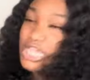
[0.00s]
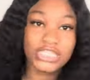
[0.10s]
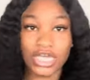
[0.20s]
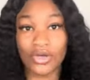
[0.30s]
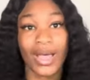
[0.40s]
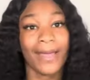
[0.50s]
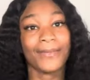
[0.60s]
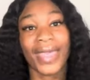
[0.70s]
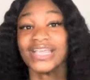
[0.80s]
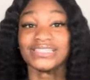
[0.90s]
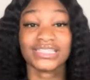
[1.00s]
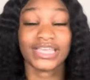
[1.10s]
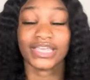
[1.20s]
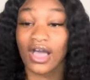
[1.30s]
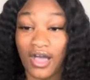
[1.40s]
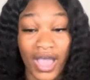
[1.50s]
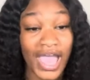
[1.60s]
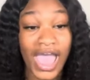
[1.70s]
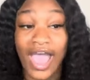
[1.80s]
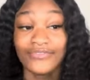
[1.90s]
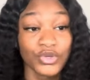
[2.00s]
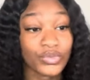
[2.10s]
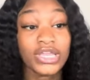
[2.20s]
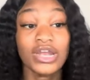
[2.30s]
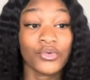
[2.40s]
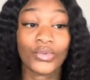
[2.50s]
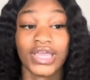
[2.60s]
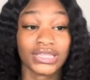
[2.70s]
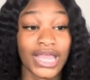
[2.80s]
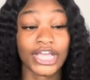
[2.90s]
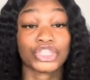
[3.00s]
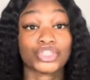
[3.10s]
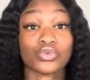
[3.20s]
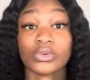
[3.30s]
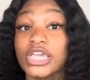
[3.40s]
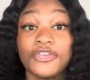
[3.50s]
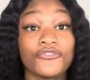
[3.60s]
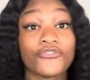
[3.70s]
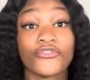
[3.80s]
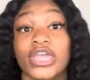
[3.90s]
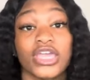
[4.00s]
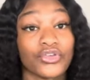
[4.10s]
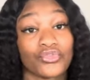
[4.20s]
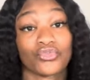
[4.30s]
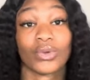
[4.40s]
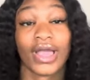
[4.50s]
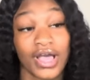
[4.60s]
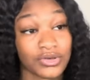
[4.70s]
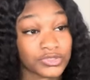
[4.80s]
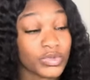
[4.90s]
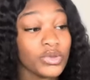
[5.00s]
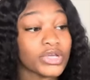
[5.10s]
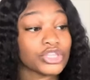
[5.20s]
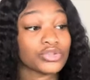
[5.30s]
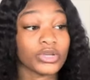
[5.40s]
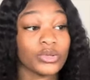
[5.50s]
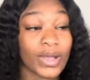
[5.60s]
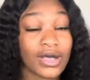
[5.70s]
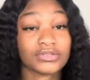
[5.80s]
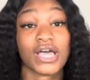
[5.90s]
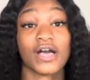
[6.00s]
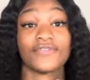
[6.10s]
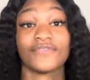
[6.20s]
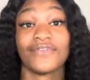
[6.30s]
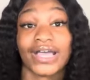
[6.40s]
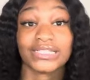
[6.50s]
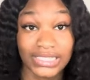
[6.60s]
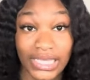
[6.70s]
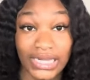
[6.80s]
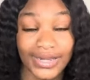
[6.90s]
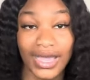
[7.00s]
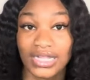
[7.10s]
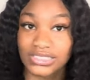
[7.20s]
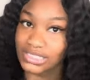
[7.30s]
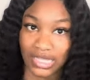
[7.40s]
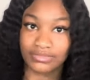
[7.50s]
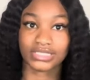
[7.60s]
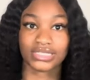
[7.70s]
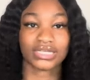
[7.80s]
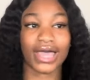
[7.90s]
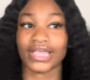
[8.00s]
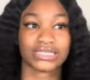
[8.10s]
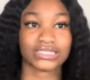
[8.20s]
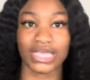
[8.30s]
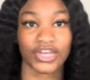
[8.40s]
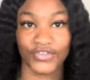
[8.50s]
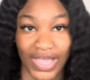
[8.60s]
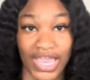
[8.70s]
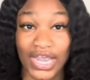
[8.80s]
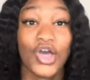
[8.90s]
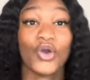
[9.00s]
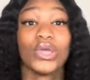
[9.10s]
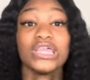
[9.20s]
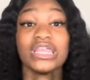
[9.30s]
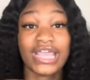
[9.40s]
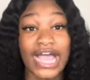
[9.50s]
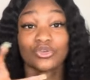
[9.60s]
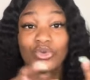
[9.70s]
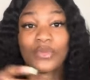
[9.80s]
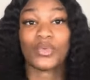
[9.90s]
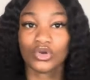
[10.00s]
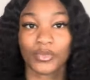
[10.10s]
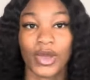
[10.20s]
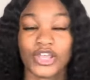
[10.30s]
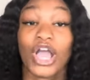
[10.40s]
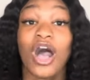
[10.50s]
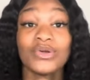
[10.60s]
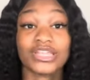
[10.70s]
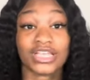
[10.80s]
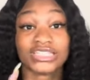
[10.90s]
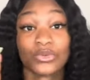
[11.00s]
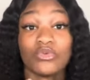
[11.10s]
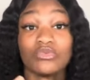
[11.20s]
So basically, y'all, after we done went like 3 freaking rounds, we went 3 rounds of fighting nonstop, just like consecutive fighting. We literally had to get pulled apart. Y'all would have thought that we